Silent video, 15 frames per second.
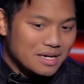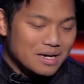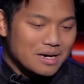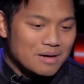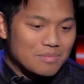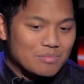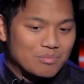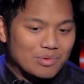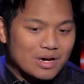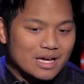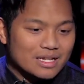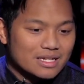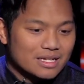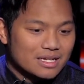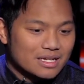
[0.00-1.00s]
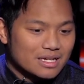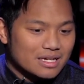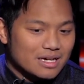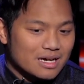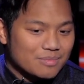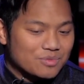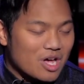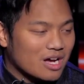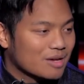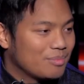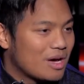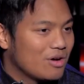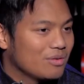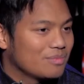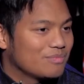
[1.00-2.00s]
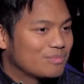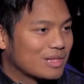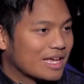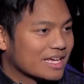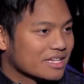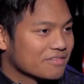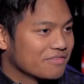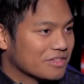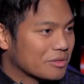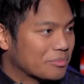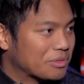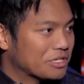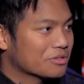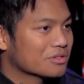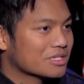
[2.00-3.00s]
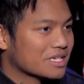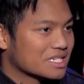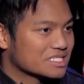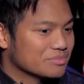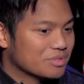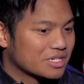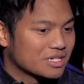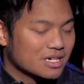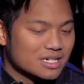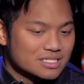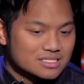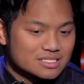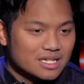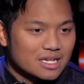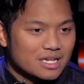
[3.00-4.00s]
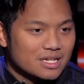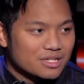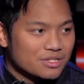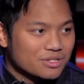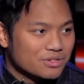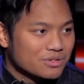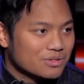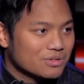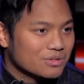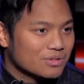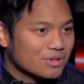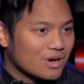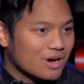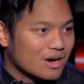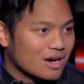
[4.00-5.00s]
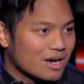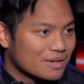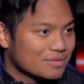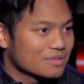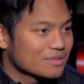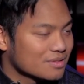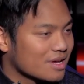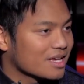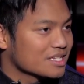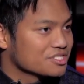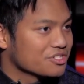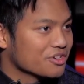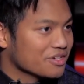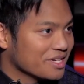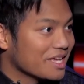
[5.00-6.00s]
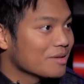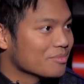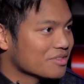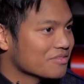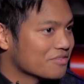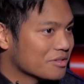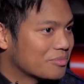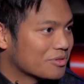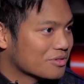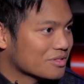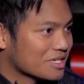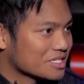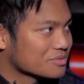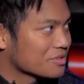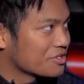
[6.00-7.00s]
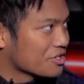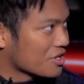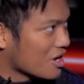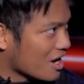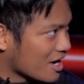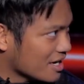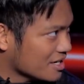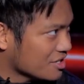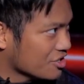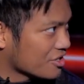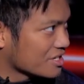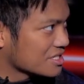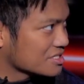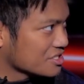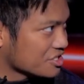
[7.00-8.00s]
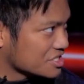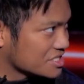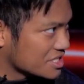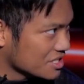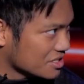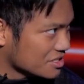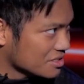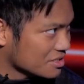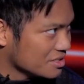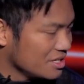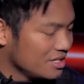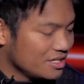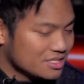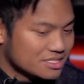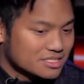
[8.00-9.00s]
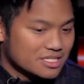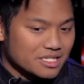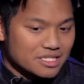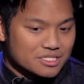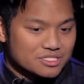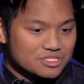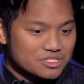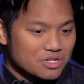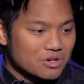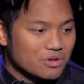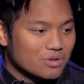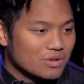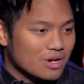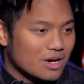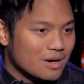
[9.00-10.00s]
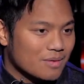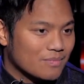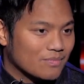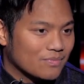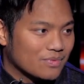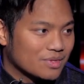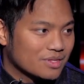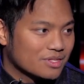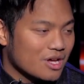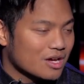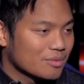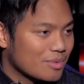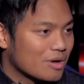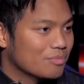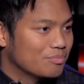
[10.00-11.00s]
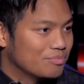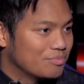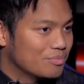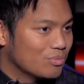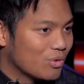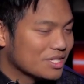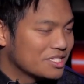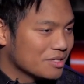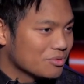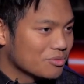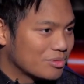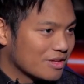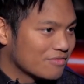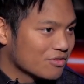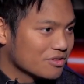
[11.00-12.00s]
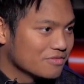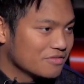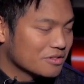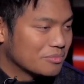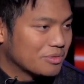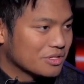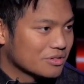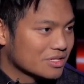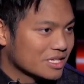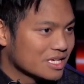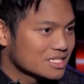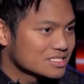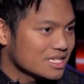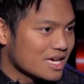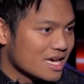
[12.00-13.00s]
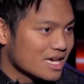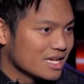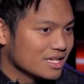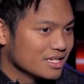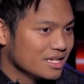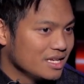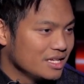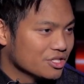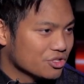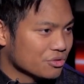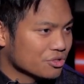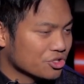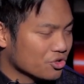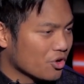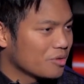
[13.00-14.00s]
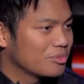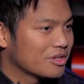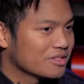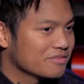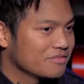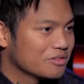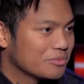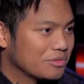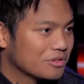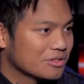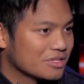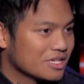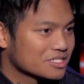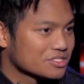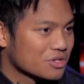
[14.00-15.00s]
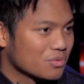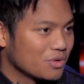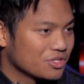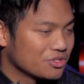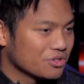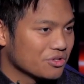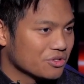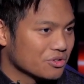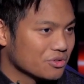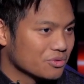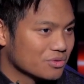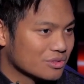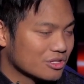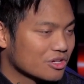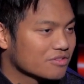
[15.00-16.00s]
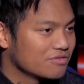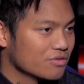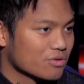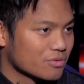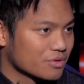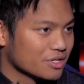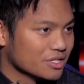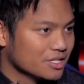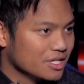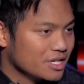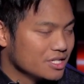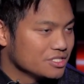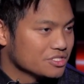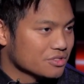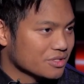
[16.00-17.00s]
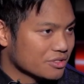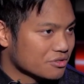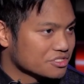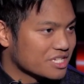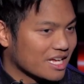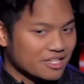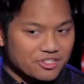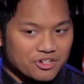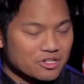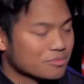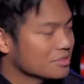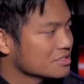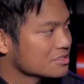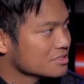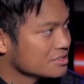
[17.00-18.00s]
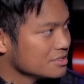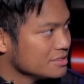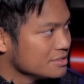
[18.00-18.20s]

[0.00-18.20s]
Um, but uh, talk about playing in Filipino leagues because you are, I guess, you're a name in the Filipino leagues with your height and your, your skill skills. So, um, talk about what team you play for in the Filipino leagues, and do you enjoy playing the Filipino leagues, or what do you look forward to in those kind of tournaments?